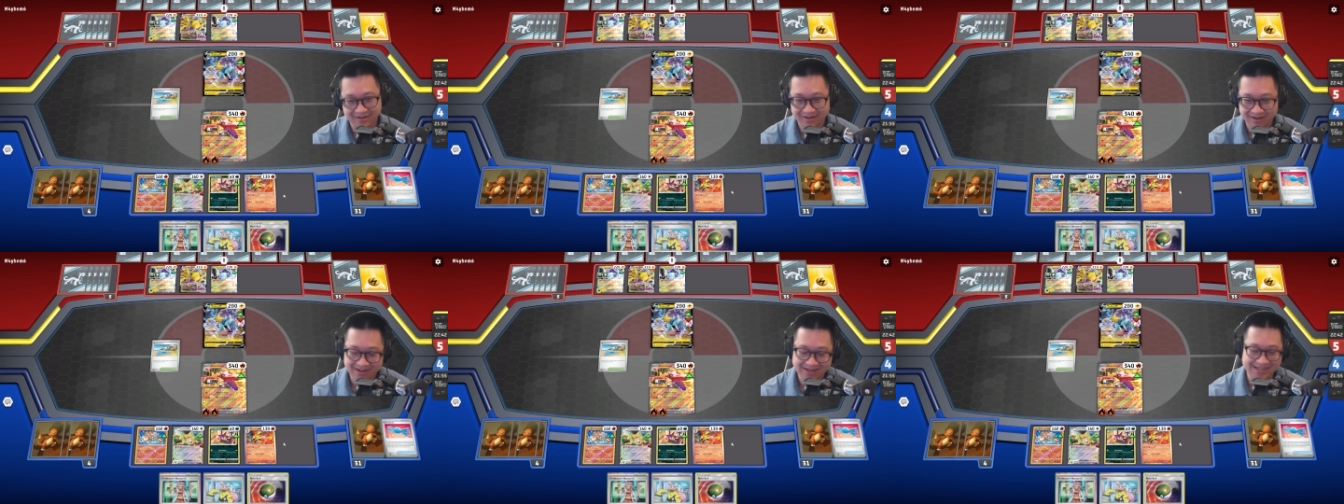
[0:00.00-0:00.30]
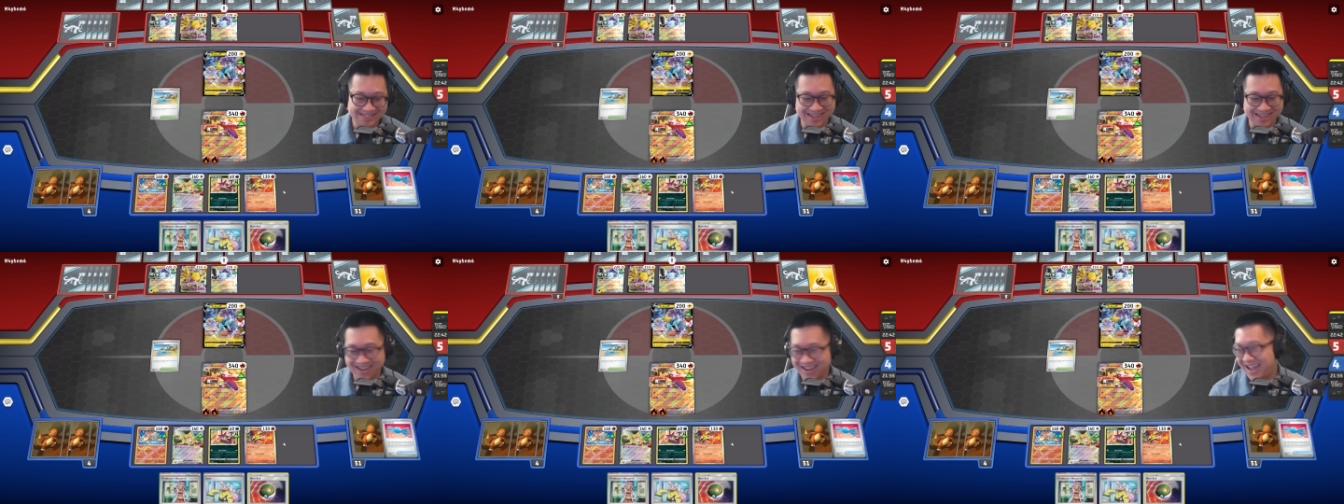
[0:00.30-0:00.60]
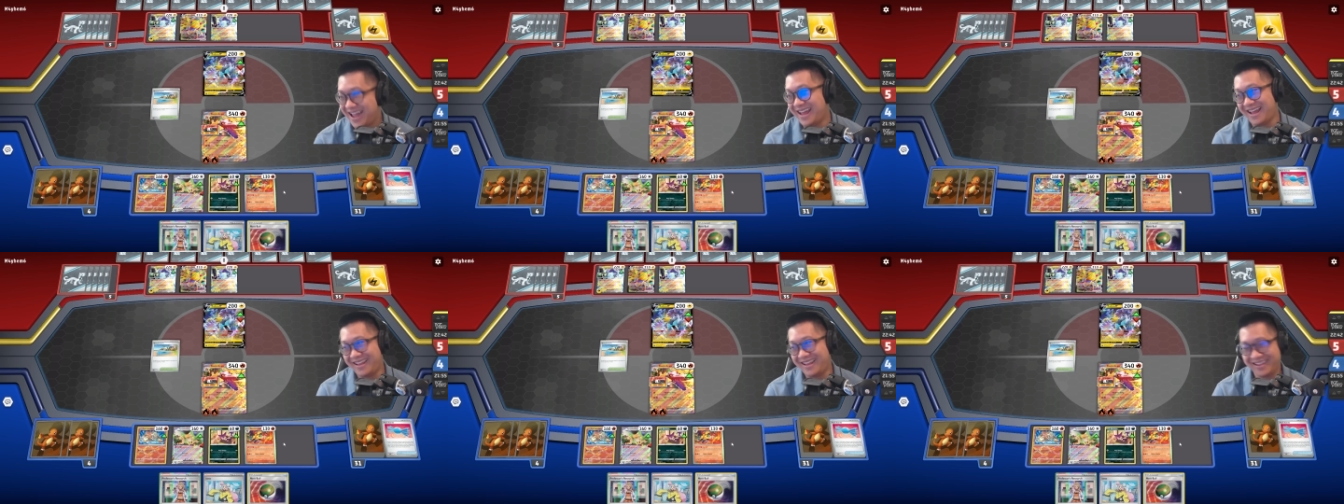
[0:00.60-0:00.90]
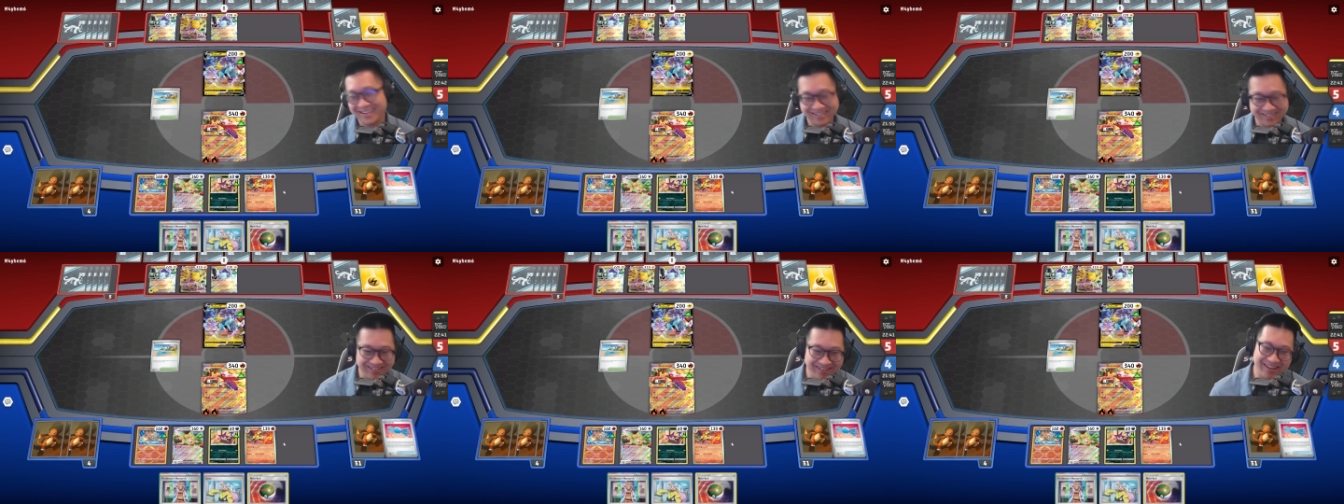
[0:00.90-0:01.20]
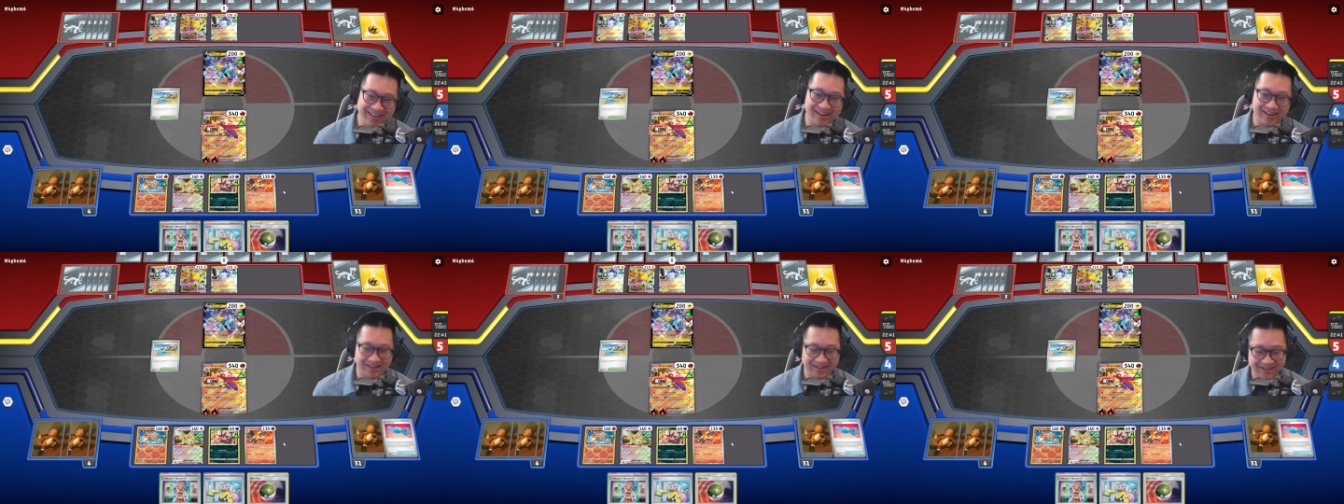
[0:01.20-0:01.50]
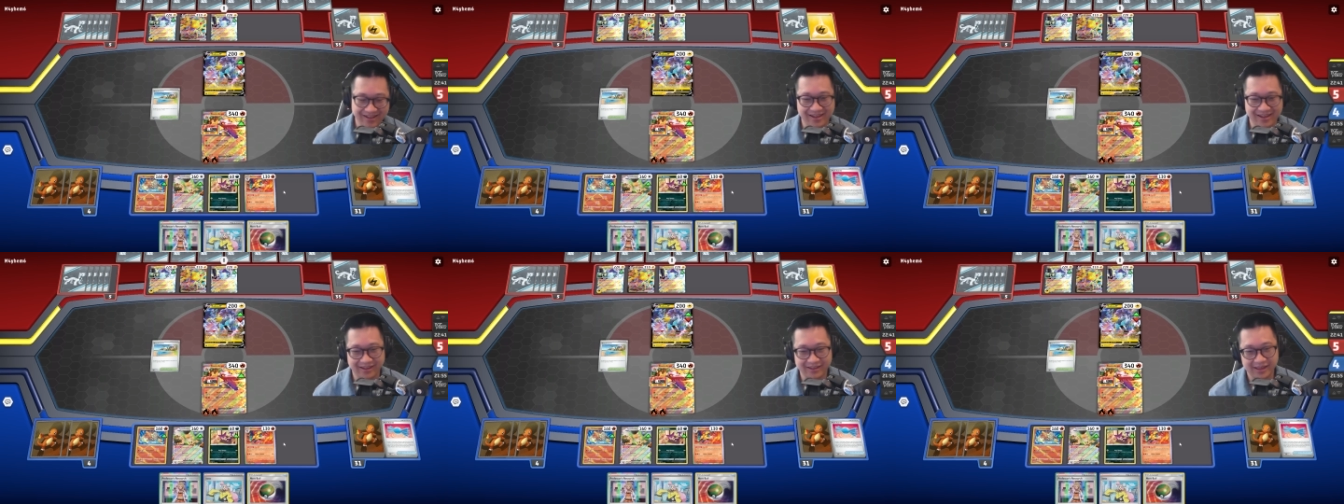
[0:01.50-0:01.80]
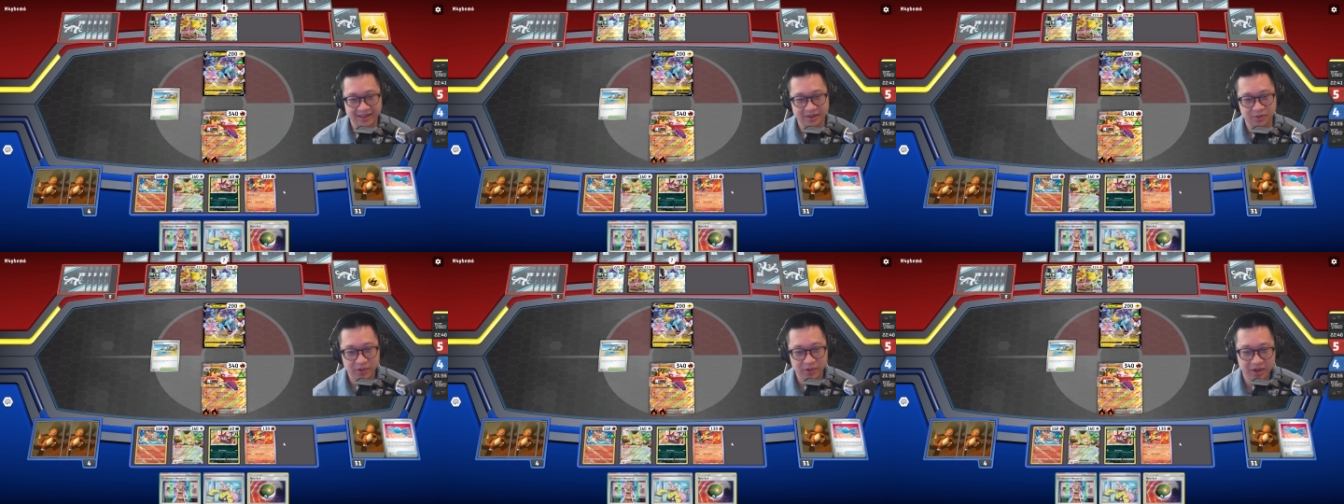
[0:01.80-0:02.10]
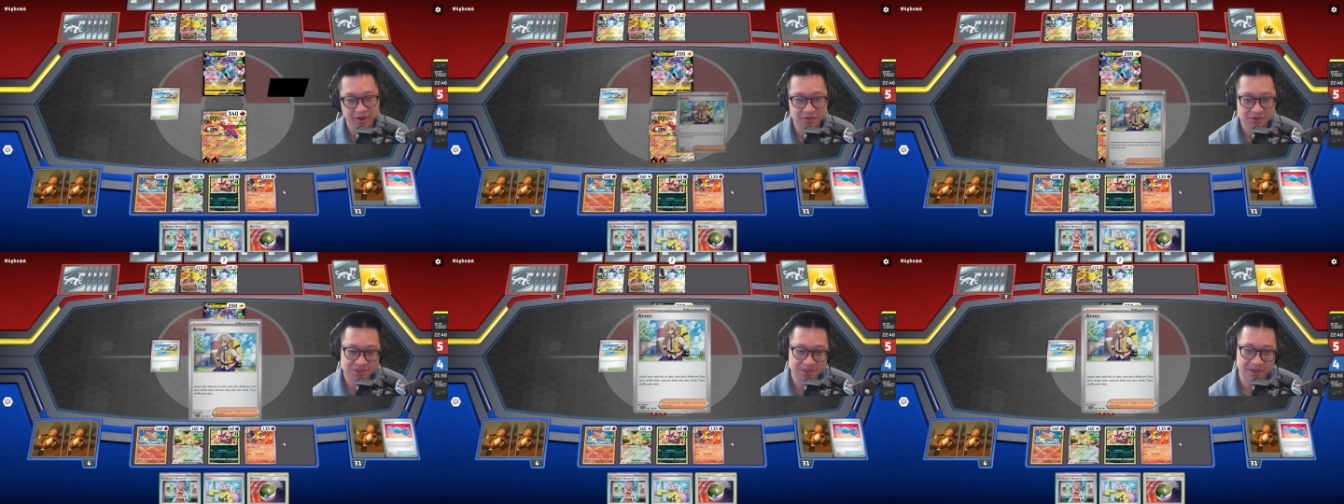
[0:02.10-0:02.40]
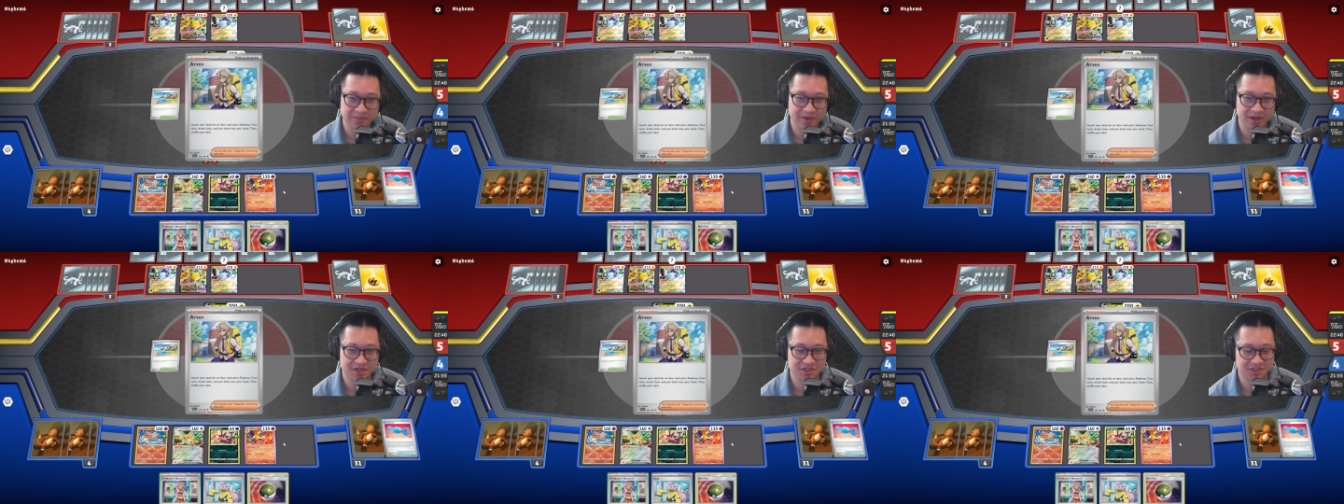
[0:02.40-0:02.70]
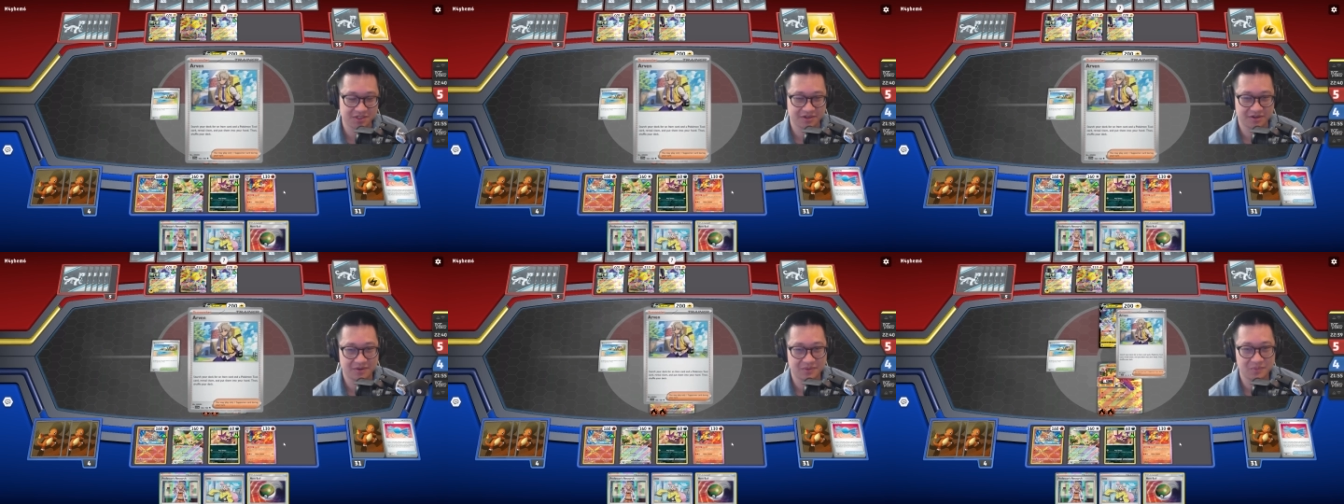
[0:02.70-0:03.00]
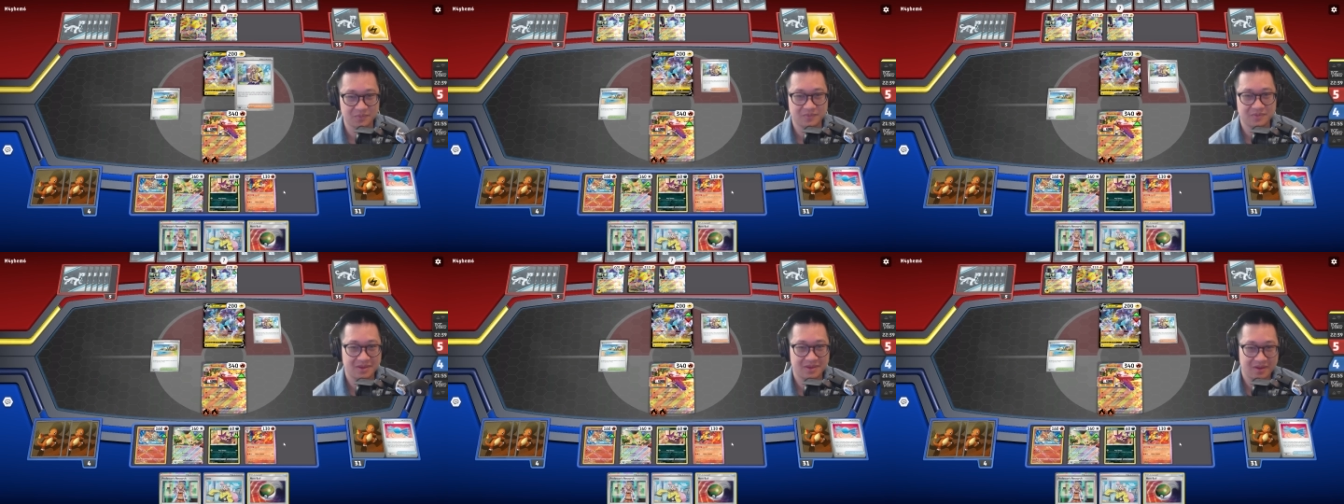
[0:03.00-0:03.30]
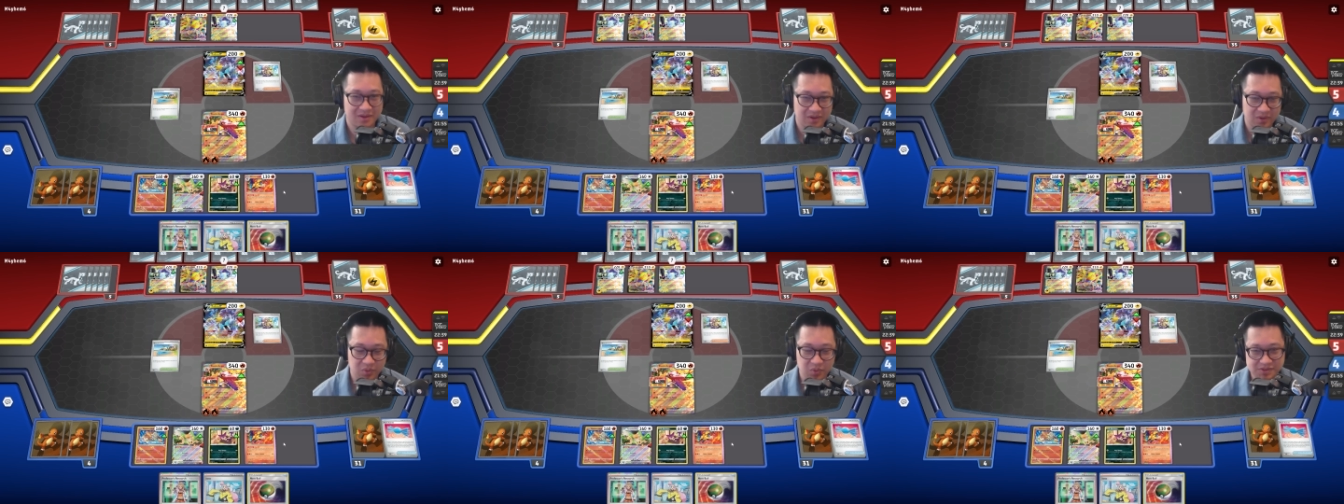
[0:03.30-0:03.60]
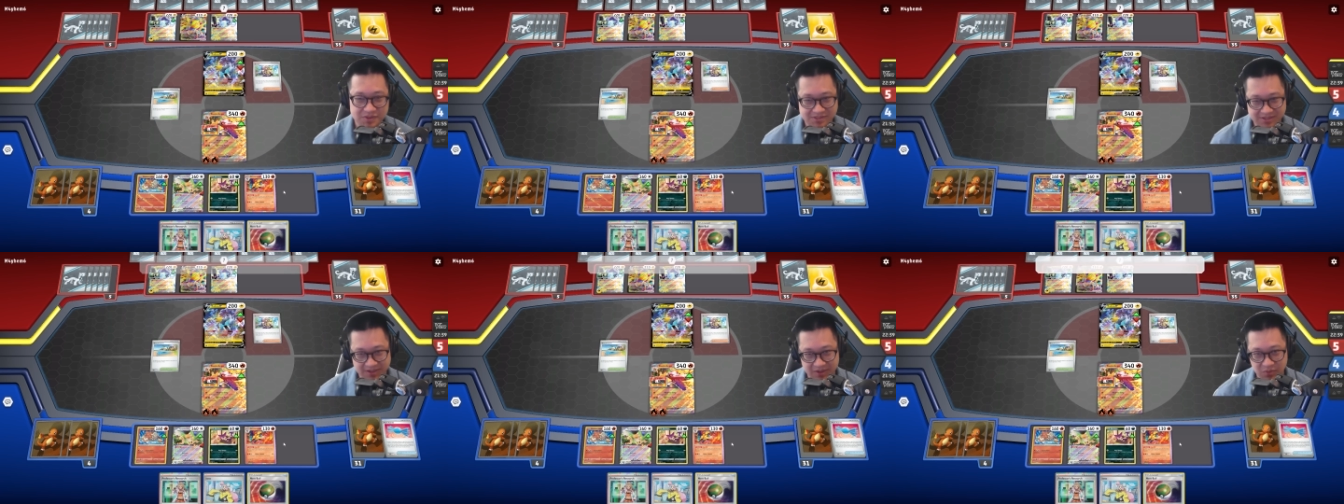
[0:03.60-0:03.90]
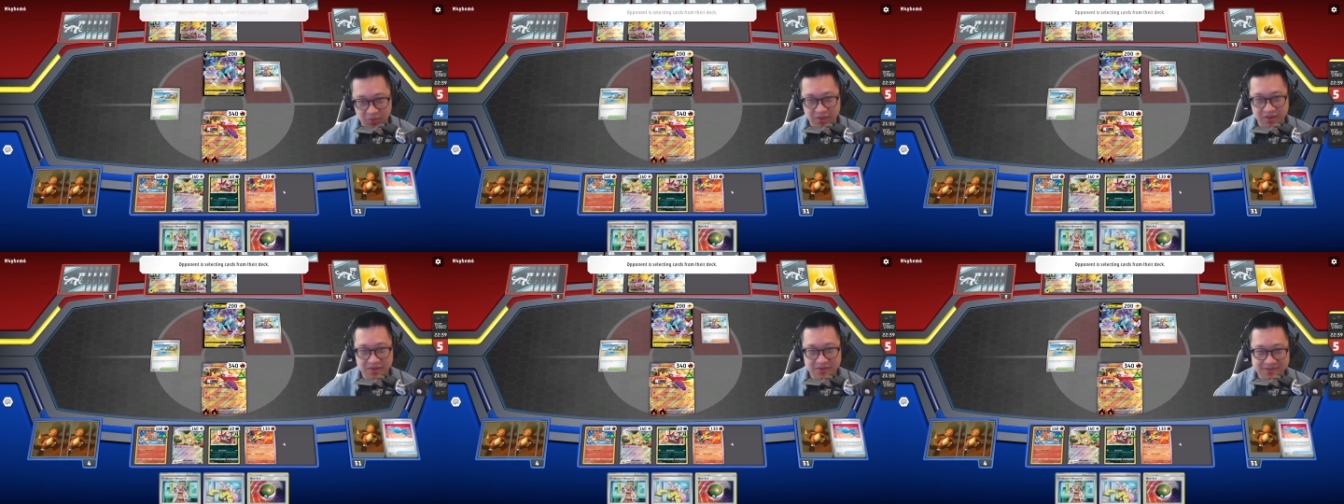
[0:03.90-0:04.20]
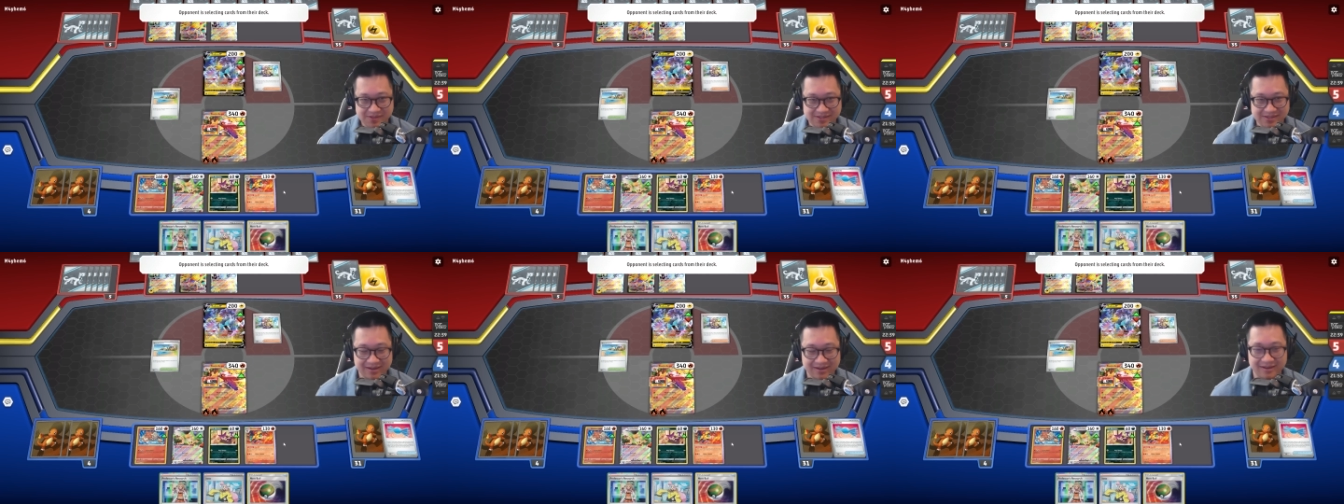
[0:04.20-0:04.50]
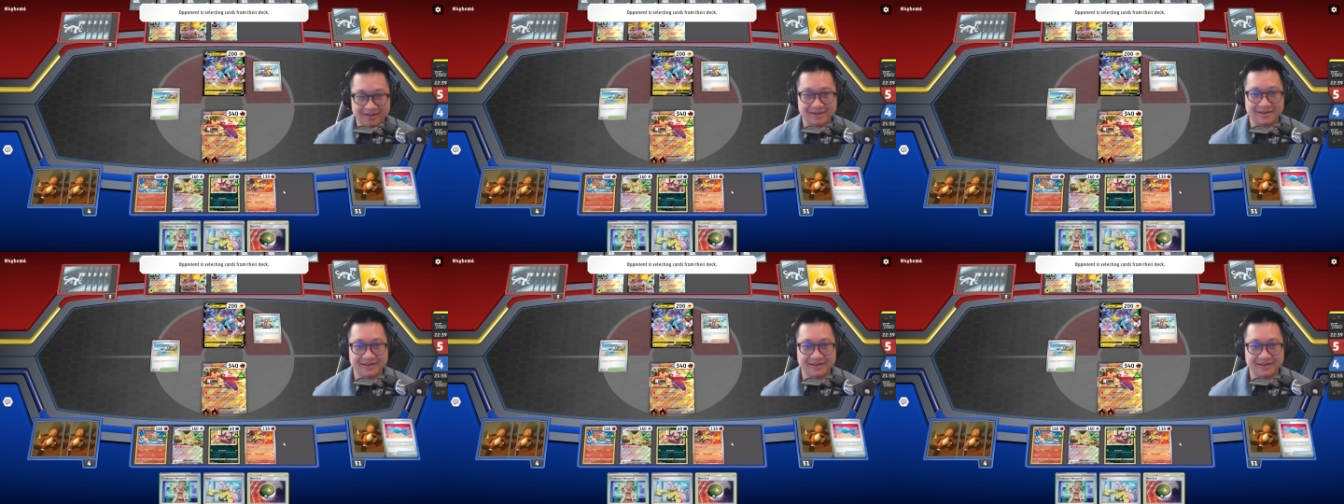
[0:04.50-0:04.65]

Because I, I, Yeah, yeah, yeah. What goes to the bench here? We'll see. We'll see.